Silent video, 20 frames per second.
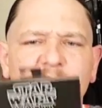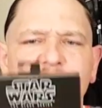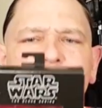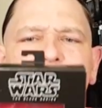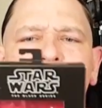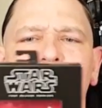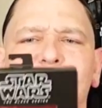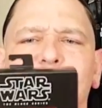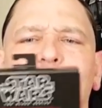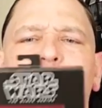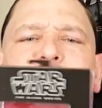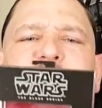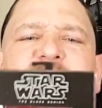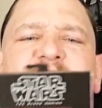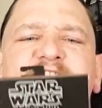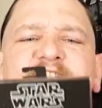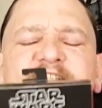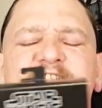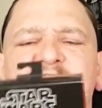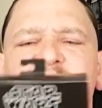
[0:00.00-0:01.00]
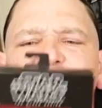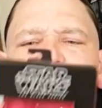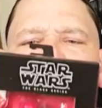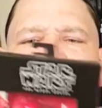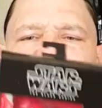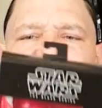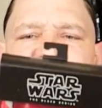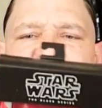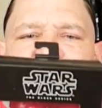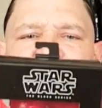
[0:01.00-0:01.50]
6-inch
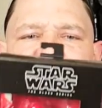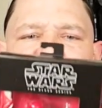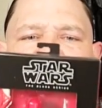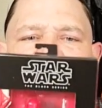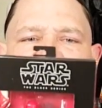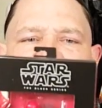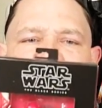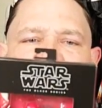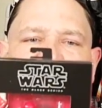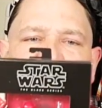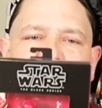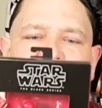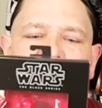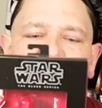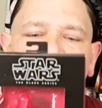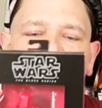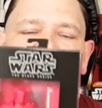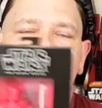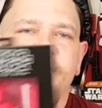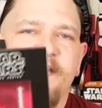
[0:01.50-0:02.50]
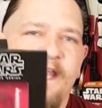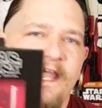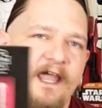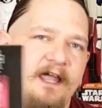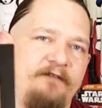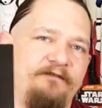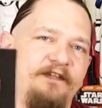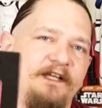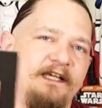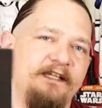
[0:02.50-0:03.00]
Black Series, and you
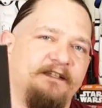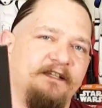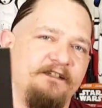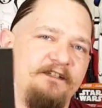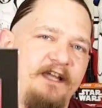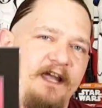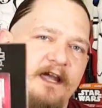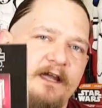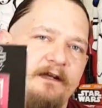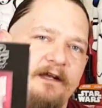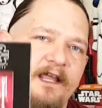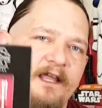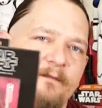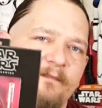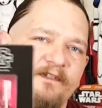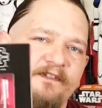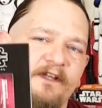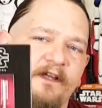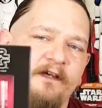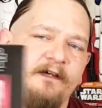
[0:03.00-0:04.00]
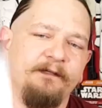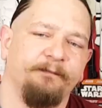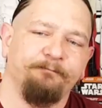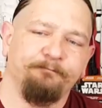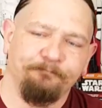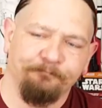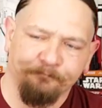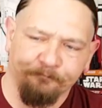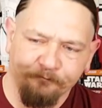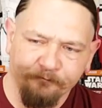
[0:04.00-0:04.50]
have to get this guy on
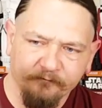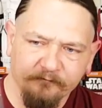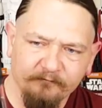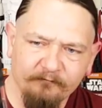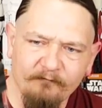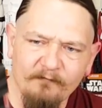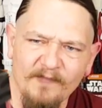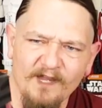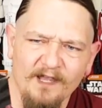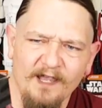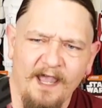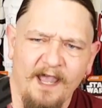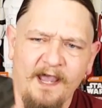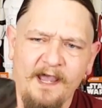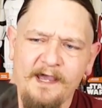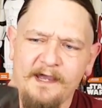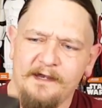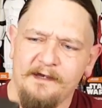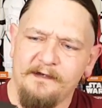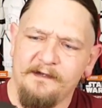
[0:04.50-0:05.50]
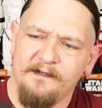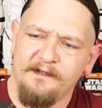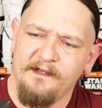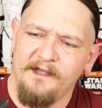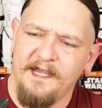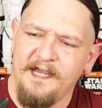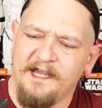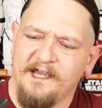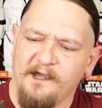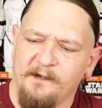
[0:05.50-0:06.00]
Amazon. And
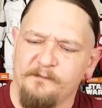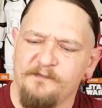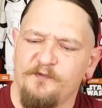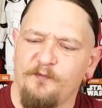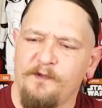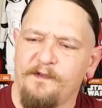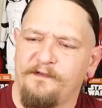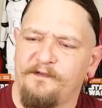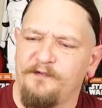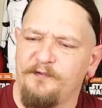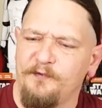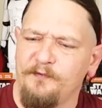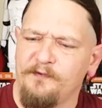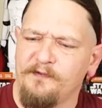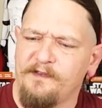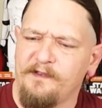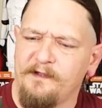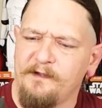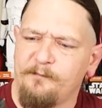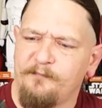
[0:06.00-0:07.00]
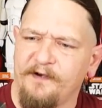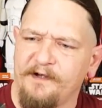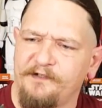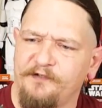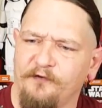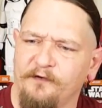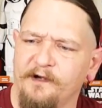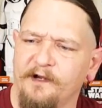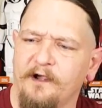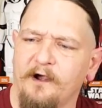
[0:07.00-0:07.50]
he comes with 2 of the
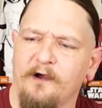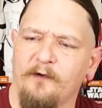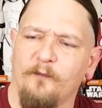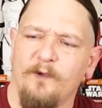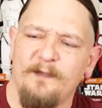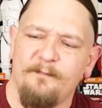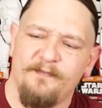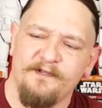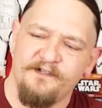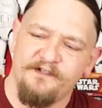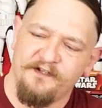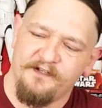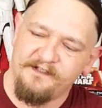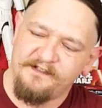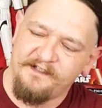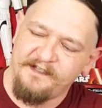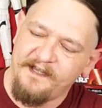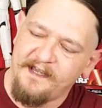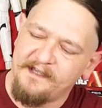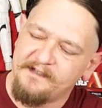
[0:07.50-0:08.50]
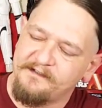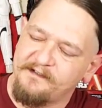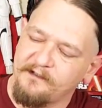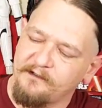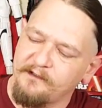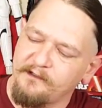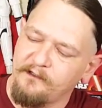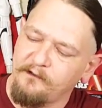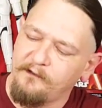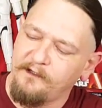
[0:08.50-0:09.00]
Praetorian Guard weapons. You can see he has the
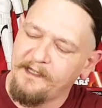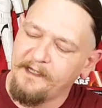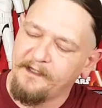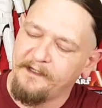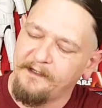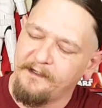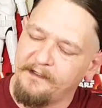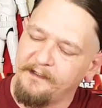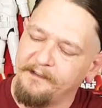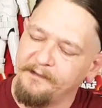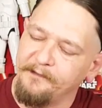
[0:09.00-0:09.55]
little like